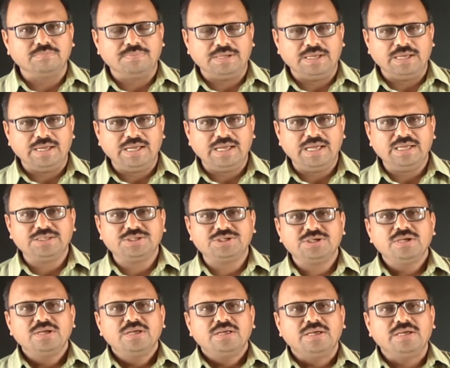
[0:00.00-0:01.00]

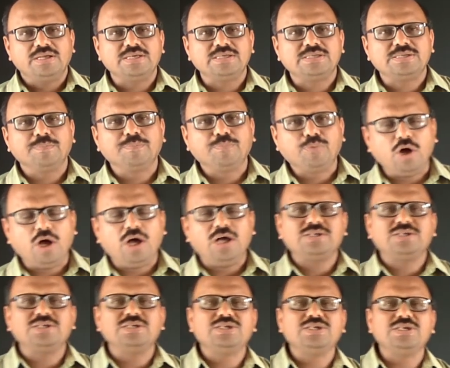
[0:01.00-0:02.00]
But it is
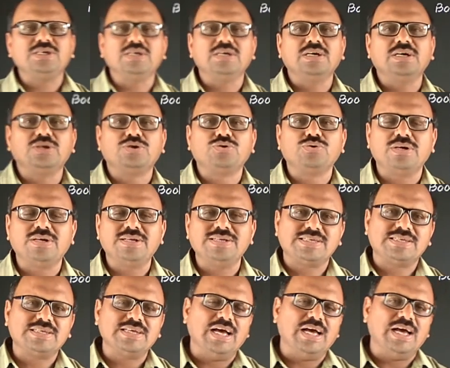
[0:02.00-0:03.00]
important here to
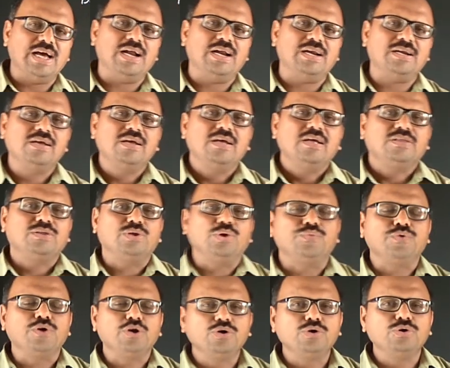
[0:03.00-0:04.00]
understand the
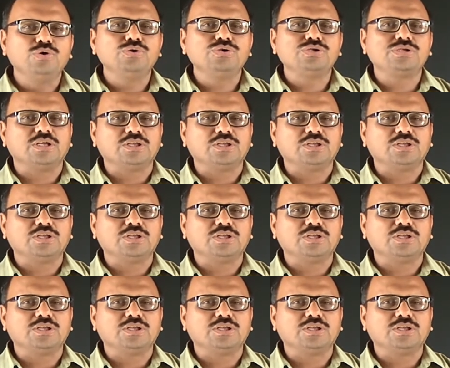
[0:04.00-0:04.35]
views,